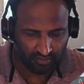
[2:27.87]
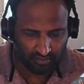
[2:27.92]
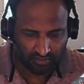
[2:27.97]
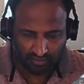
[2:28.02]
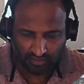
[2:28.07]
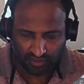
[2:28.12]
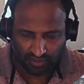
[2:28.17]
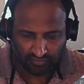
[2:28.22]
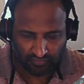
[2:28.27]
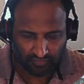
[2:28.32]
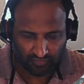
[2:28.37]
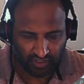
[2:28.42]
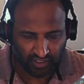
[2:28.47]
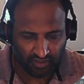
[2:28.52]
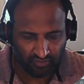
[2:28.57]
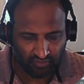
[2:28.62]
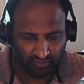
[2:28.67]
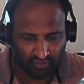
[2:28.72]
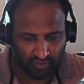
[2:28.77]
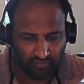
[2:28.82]
That's fine.
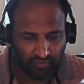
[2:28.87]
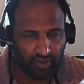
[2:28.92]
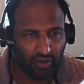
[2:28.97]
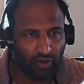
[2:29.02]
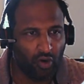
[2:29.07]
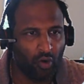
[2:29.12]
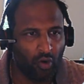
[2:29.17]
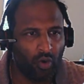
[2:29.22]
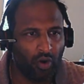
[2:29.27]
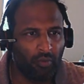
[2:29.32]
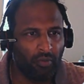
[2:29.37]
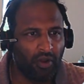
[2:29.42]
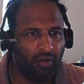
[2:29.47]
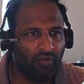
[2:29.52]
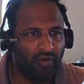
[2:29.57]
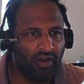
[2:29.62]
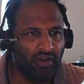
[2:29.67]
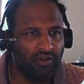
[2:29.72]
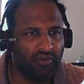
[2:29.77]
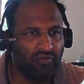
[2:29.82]
So we go one by
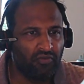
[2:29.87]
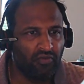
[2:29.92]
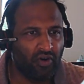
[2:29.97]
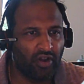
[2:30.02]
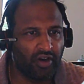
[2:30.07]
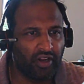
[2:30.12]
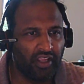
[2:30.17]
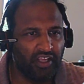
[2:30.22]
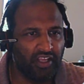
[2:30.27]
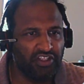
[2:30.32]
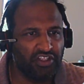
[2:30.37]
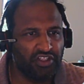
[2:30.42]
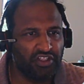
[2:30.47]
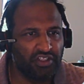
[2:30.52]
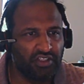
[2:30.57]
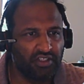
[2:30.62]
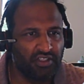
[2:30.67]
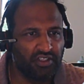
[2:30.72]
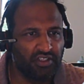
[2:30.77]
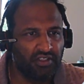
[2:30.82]
one for each
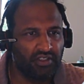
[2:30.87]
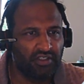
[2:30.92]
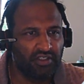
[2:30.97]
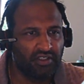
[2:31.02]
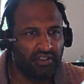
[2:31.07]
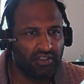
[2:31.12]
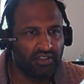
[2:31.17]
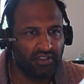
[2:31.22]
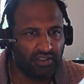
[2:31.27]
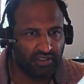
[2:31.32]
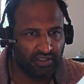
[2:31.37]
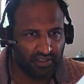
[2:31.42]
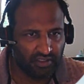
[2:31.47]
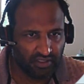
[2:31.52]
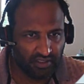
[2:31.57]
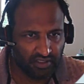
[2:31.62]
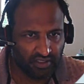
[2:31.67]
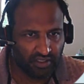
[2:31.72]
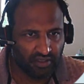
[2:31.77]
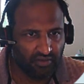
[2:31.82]

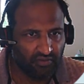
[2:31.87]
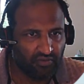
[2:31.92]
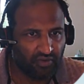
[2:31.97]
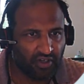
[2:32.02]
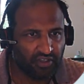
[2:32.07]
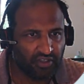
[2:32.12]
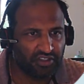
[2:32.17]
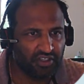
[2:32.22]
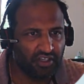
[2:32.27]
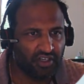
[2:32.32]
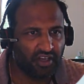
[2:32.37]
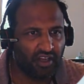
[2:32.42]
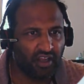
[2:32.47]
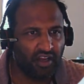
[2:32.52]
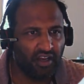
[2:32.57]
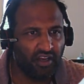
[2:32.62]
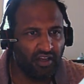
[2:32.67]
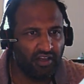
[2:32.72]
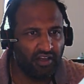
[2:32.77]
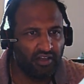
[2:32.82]
function call,